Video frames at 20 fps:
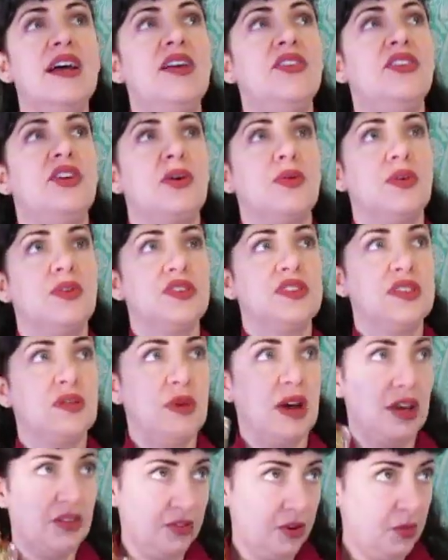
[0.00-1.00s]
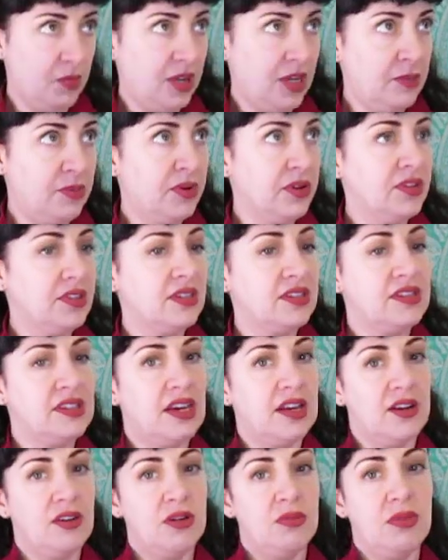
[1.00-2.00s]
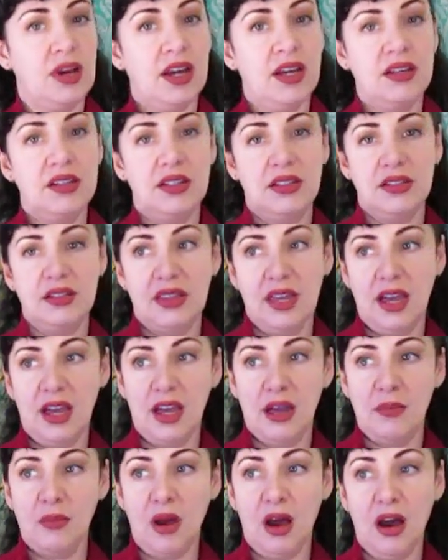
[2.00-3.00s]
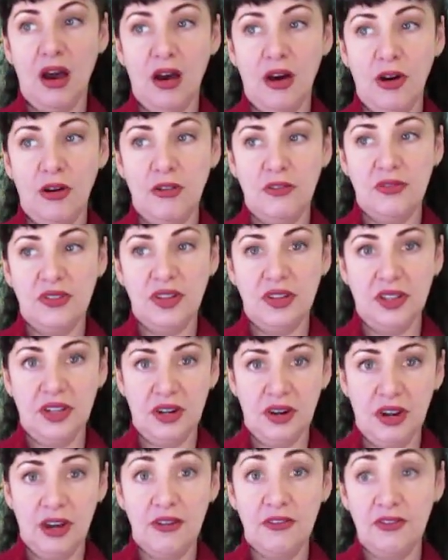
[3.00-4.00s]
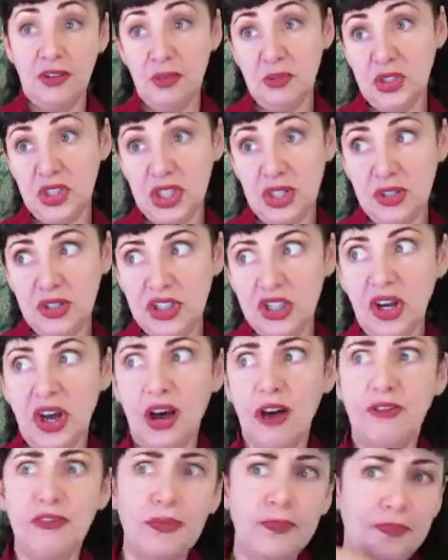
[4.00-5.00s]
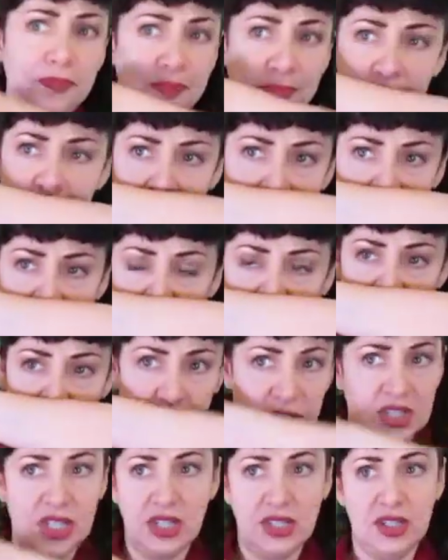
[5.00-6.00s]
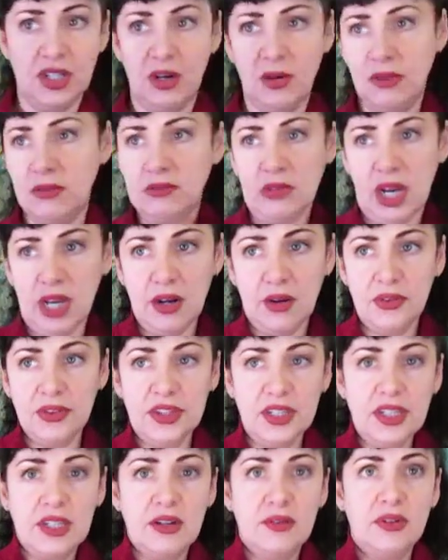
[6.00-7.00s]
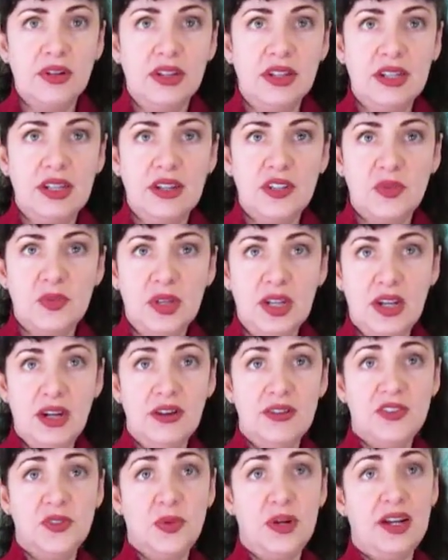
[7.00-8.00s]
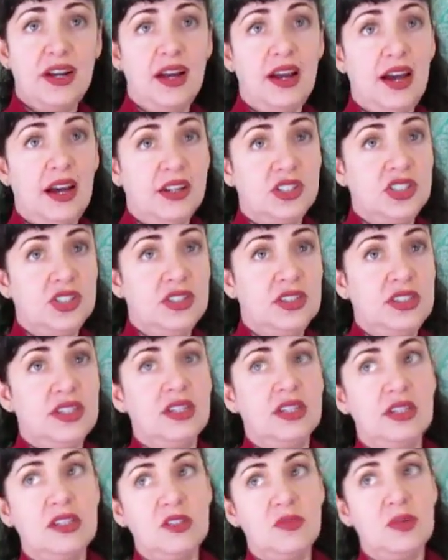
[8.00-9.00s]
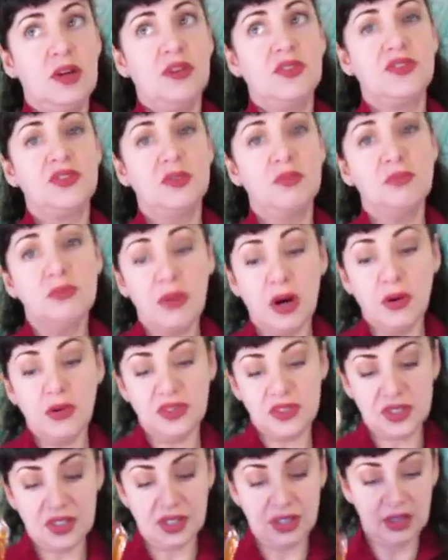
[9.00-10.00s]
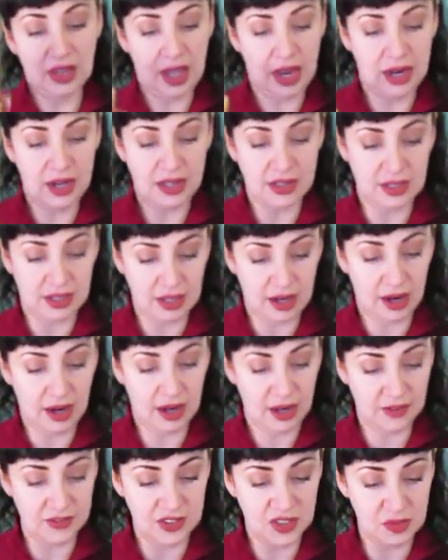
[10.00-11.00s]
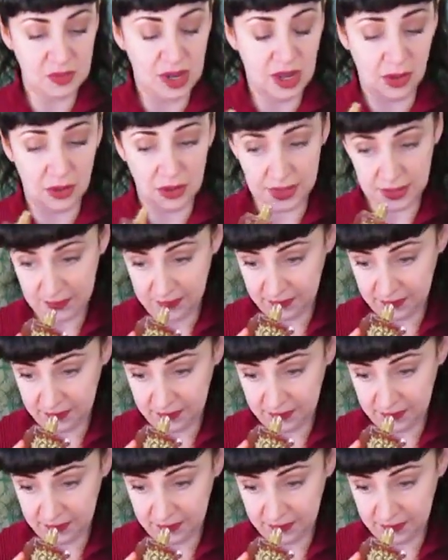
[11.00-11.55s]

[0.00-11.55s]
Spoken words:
There were some other people that said it reminded them of Lyra from Grzegów, which I don't think it really does. But here's what I actually think it smells the most like that I have smelled